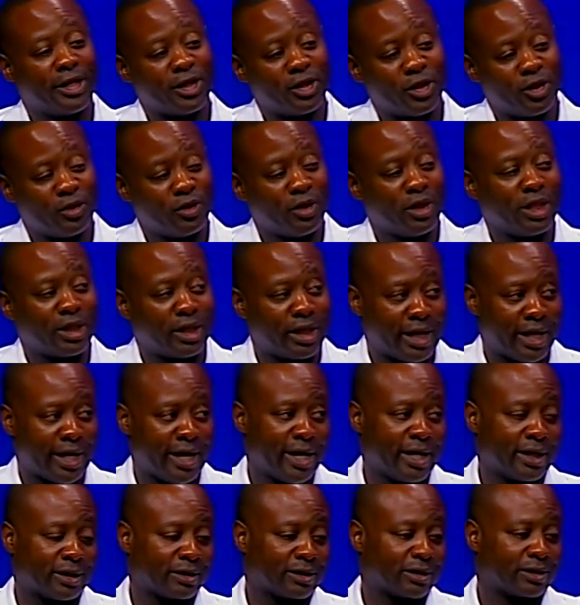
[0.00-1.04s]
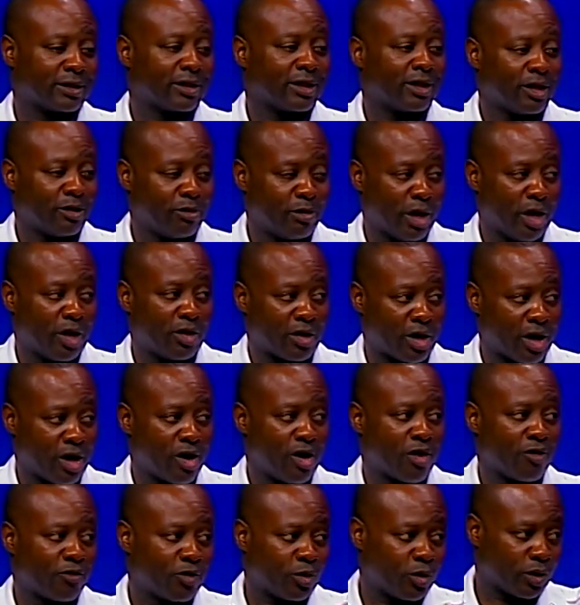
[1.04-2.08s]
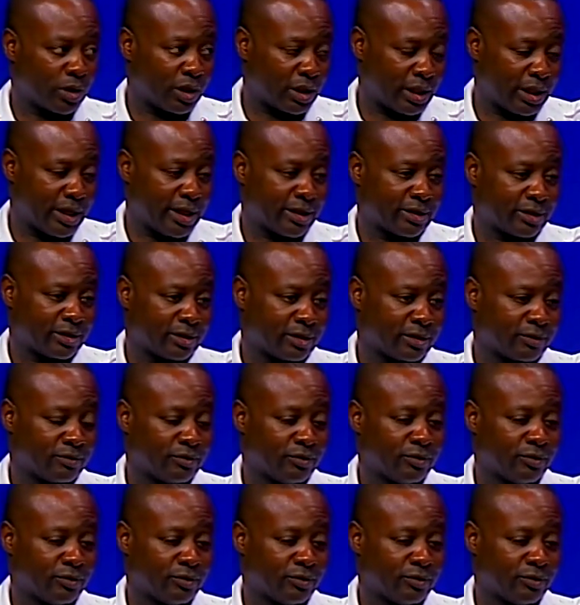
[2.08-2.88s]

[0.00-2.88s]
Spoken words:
you need to ask about all 4 classes.